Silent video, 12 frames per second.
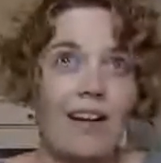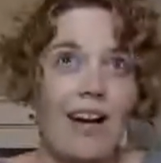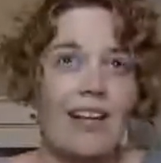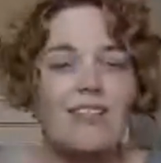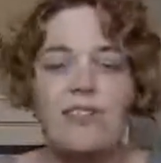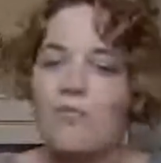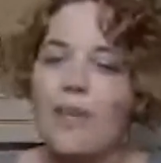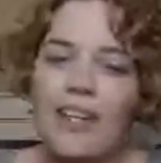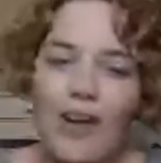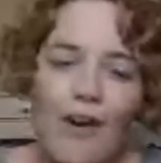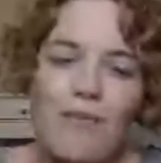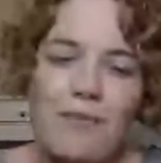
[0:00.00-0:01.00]
it's
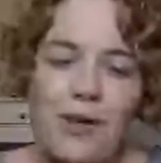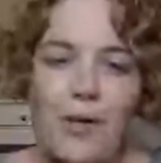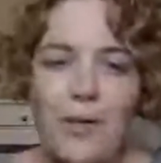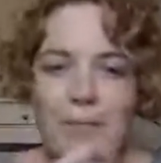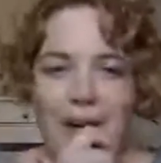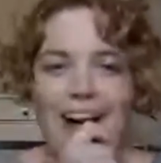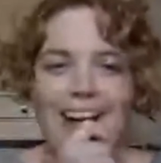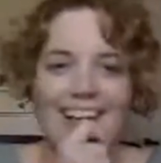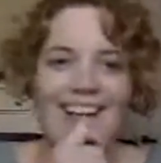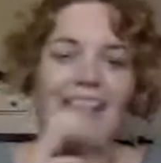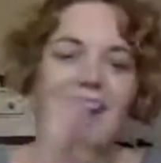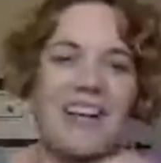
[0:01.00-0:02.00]
really hard for me to hold back
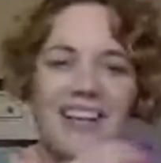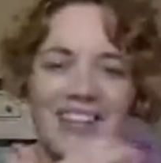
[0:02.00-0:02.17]
and not